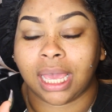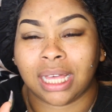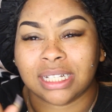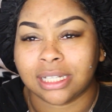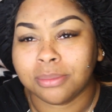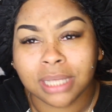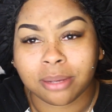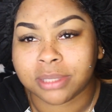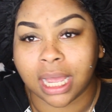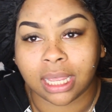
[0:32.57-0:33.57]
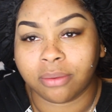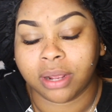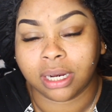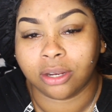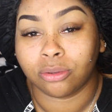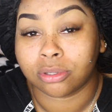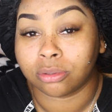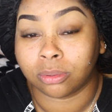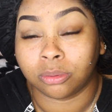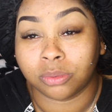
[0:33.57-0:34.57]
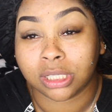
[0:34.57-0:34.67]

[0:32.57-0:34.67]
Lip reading: And sometimes I get ready in the YouTube room,